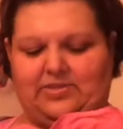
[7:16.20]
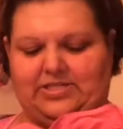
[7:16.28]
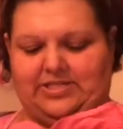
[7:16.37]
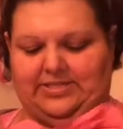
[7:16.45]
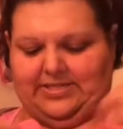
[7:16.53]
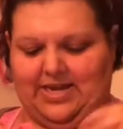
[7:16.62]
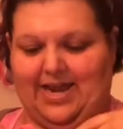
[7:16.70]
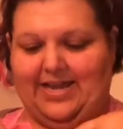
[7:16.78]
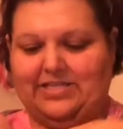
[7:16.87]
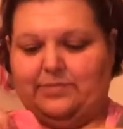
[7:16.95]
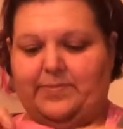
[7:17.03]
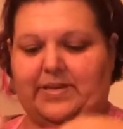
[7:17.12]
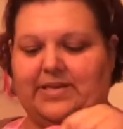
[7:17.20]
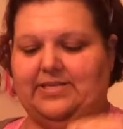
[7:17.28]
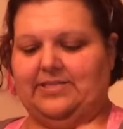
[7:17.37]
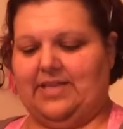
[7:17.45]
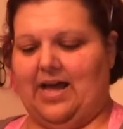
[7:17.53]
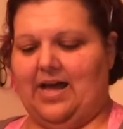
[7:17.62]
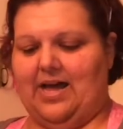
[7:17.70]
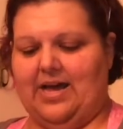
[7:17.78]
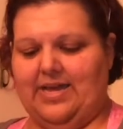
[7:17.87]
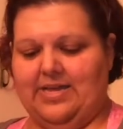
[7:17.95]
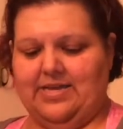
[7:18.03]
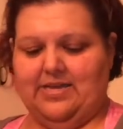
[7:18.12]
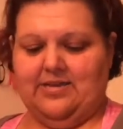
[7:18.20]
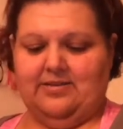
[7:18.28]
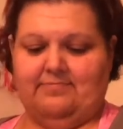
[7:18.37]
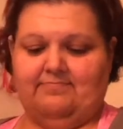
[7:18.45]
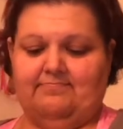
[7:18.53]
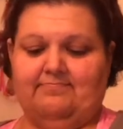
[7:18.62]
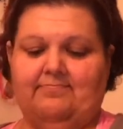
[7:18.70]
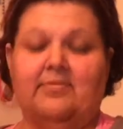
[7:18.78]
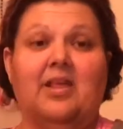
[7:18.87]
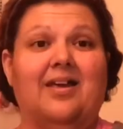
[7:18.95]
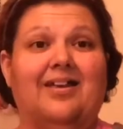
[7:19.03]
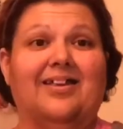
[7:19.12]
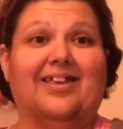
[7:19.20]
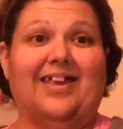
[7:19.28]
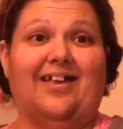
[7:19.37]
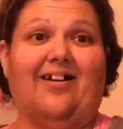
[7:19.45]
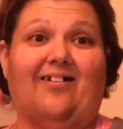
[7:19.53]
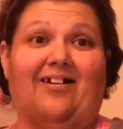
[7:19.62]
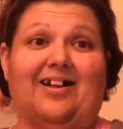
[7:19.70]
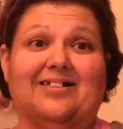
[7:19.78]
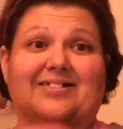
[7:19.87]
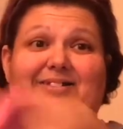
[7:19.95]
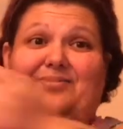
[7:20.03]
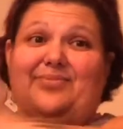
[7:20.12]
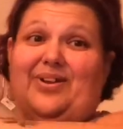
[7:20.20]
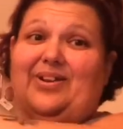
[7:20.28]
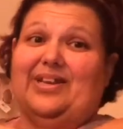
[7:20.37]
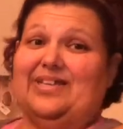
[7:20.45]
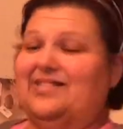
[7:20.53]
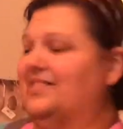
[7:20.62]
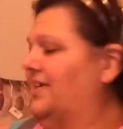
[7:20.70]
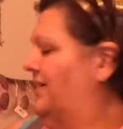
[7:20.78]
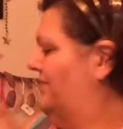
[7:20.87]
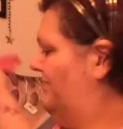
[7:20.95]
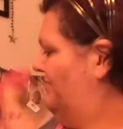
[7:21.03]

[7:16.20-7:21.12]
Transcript: which is nice because I get hot very easy.